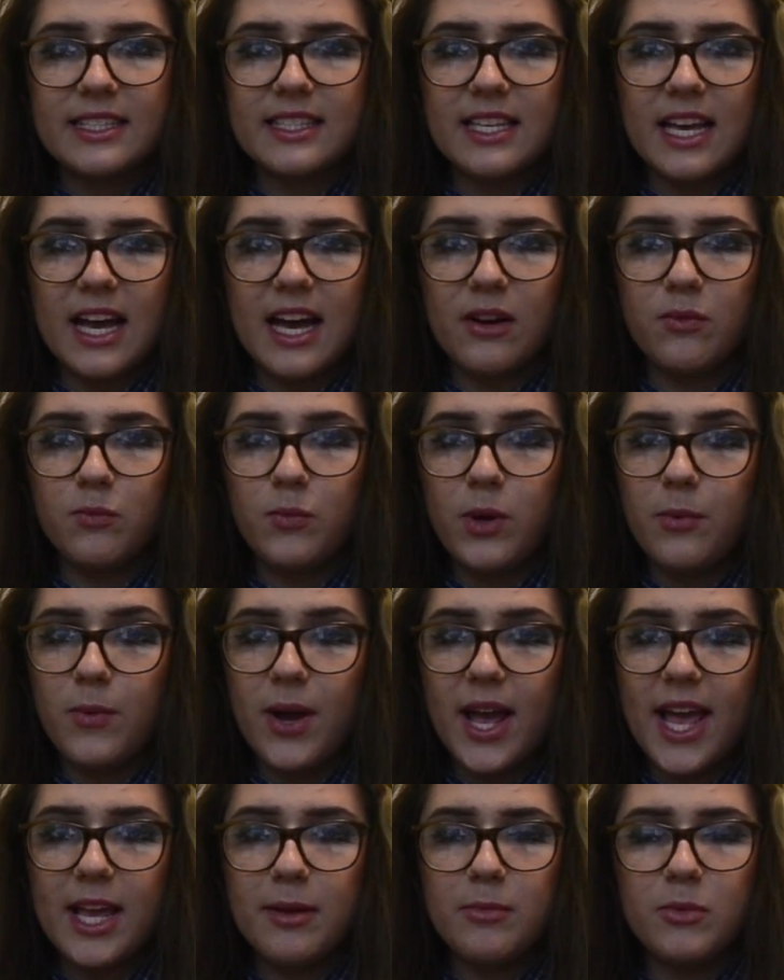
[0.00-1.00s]
that we
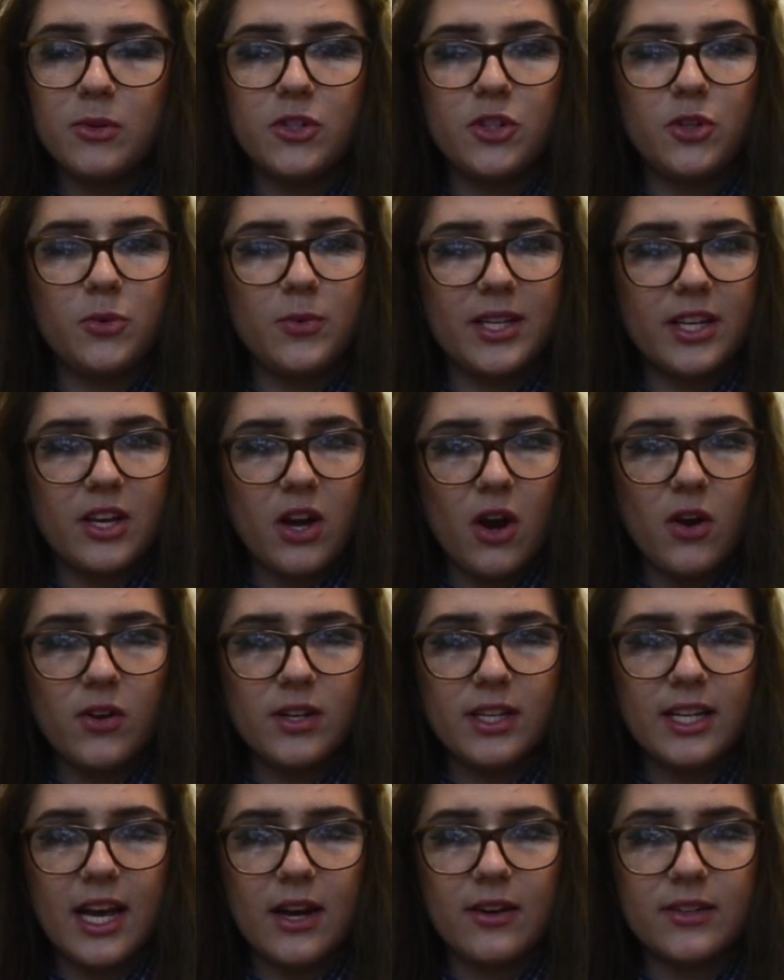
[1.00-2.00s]
were able to
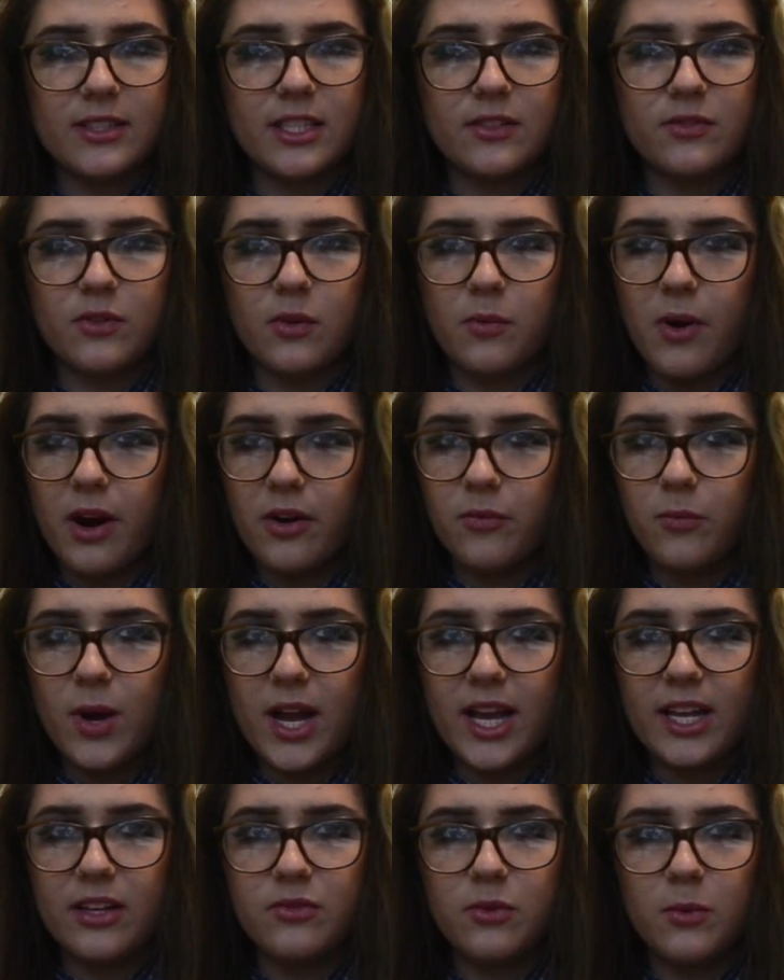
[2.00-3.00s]
encode a narrative the right
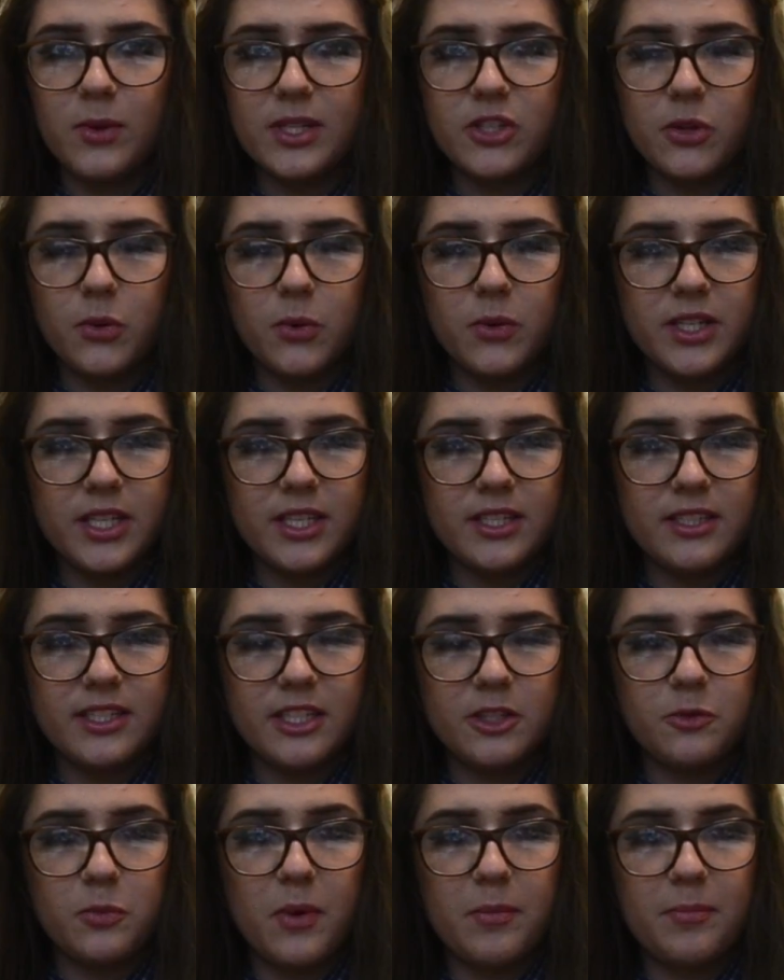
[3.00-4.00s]
way, for which
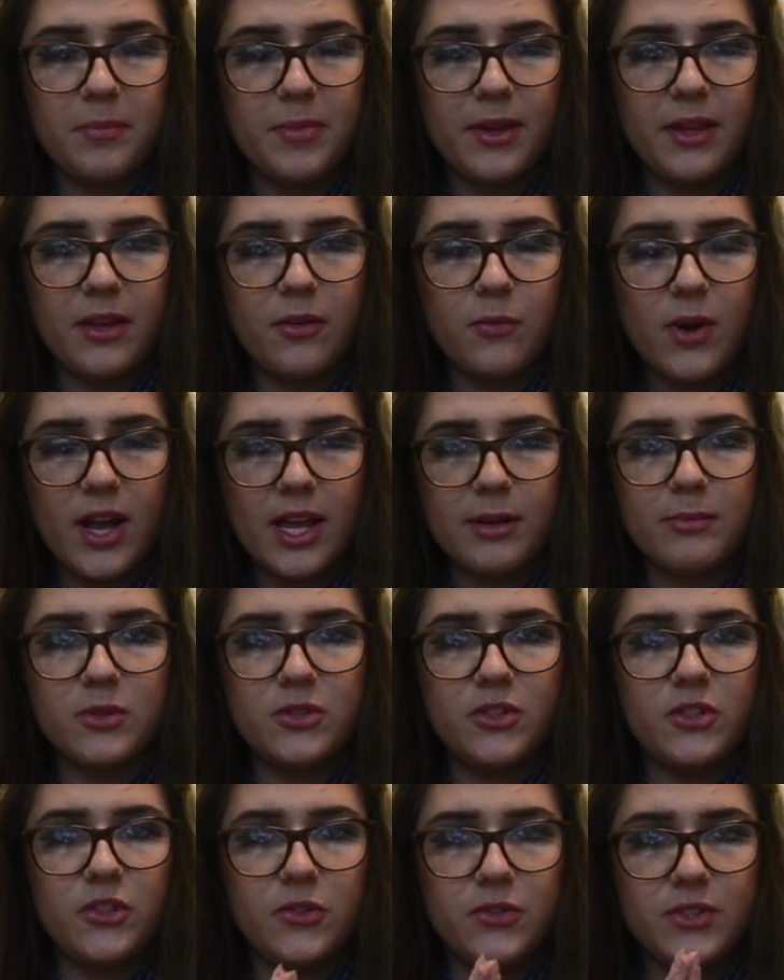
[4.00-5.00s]
audiences were able
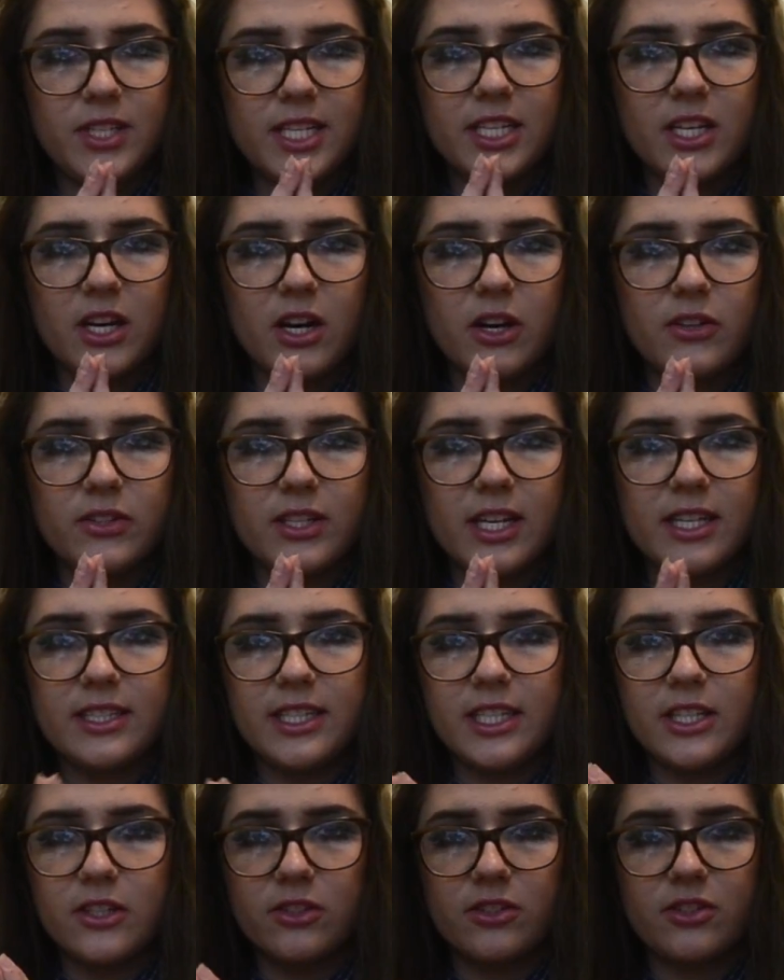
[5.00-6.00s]
to decode and
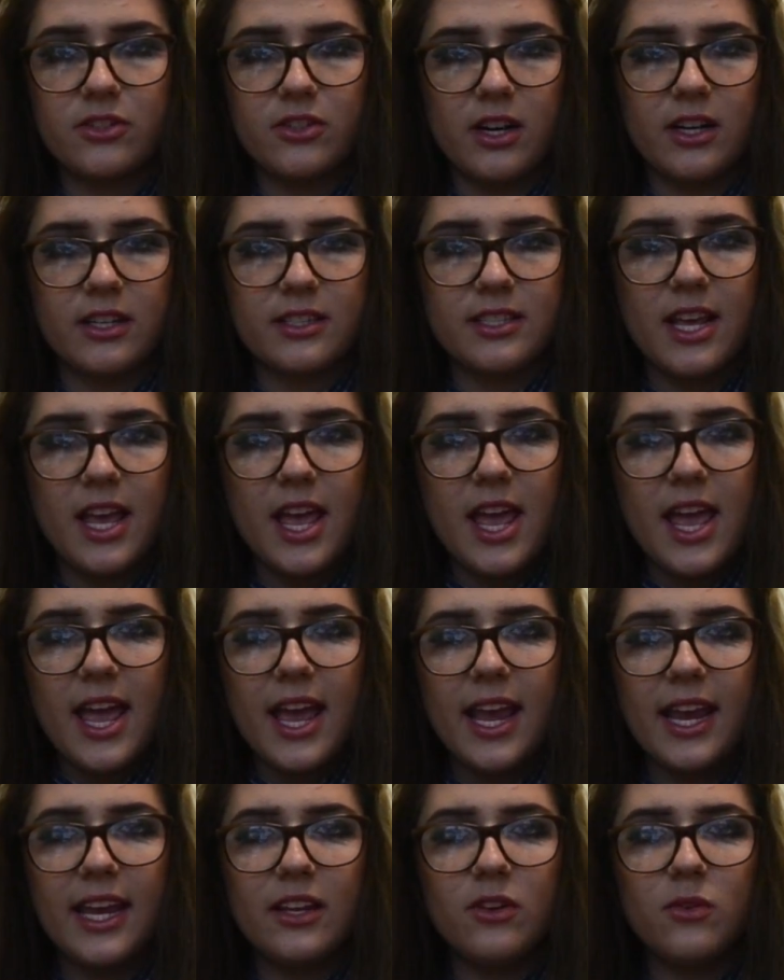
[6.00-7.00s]
deconstruct
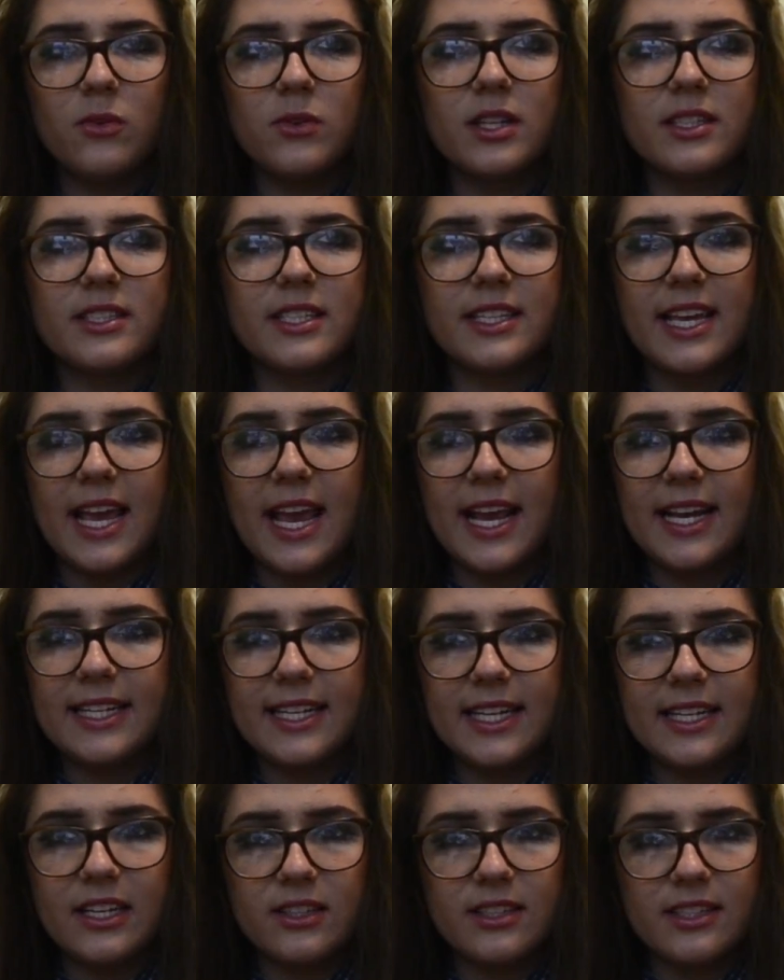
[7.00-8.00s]
in order to gain
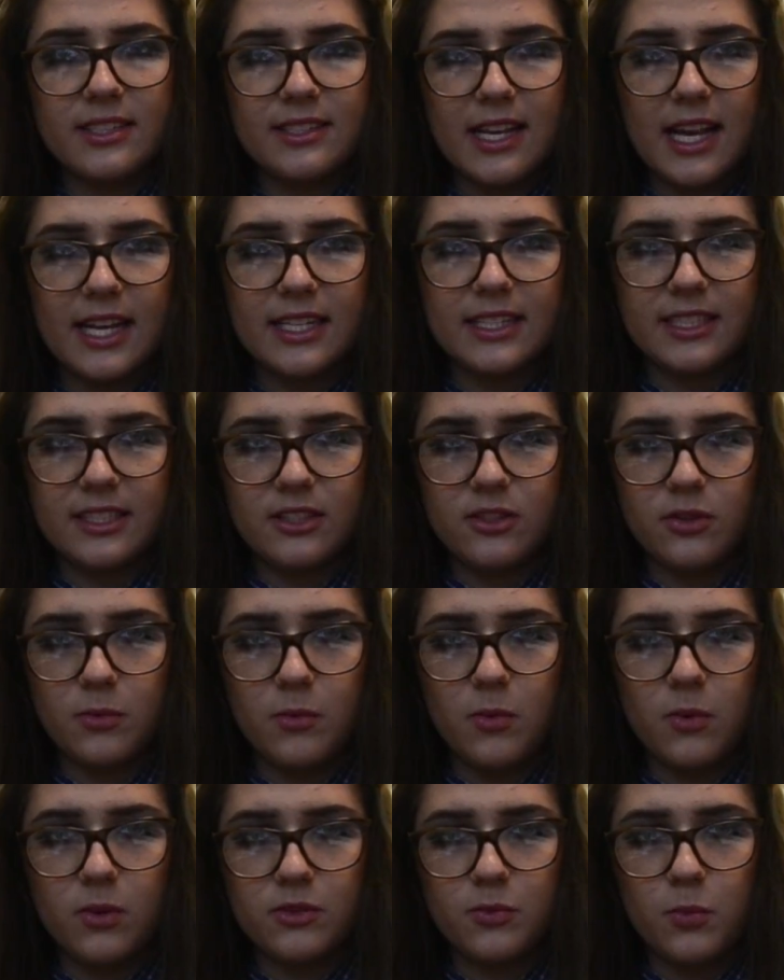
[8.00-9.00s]
an understanding
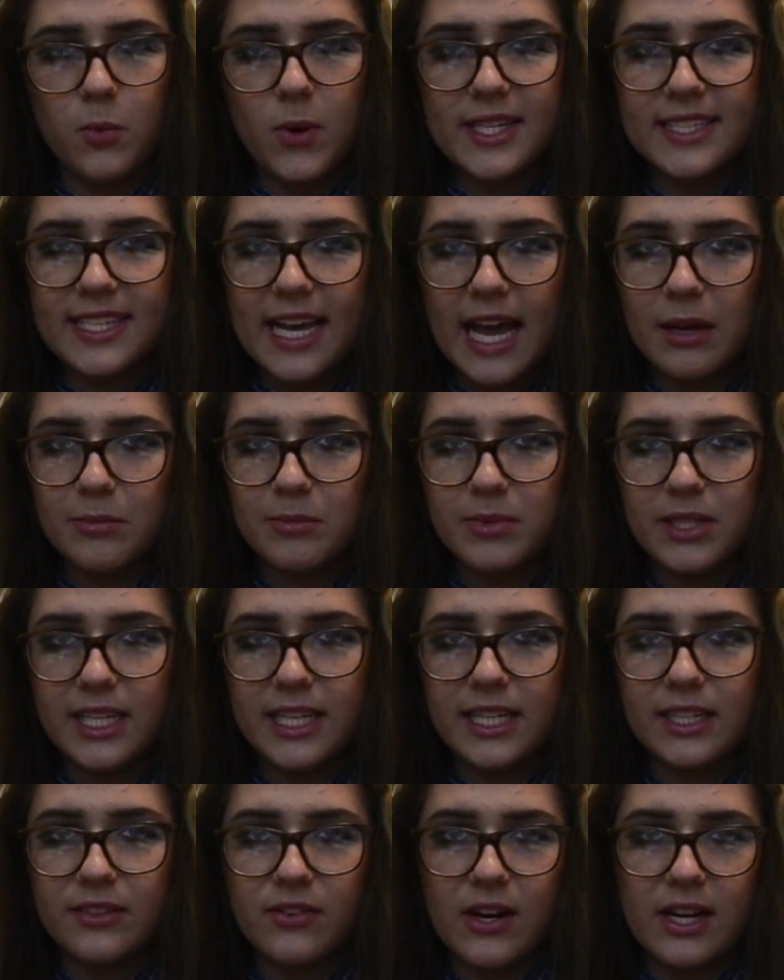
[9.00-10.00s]
towards what is
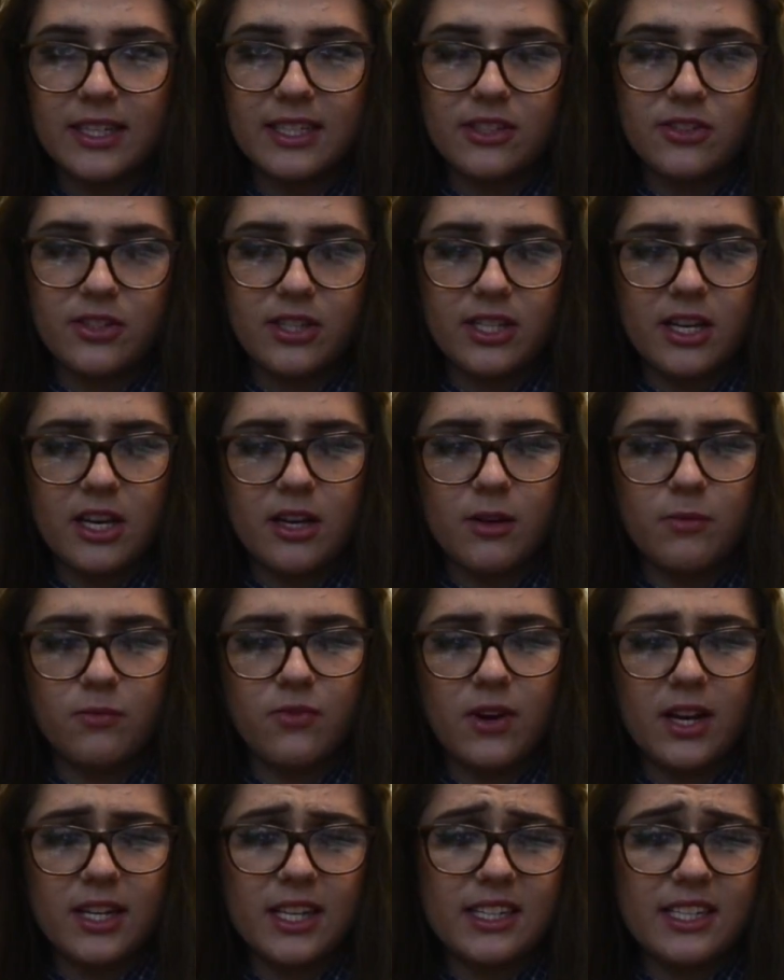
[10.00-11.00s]
happening
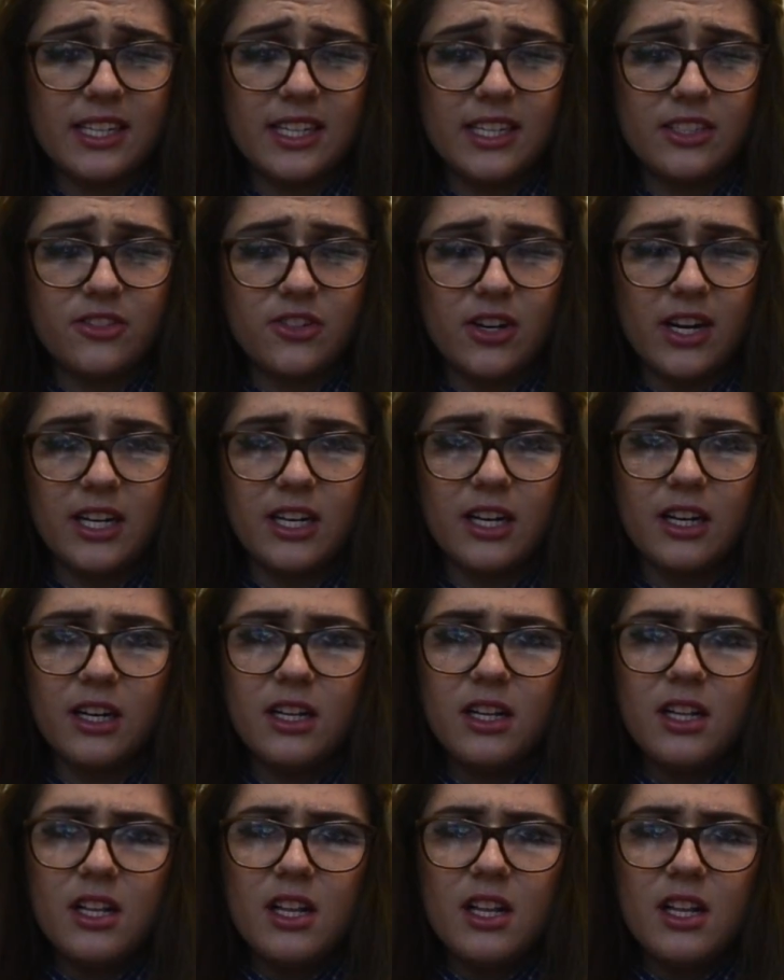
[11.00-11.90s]
throughout the trailer,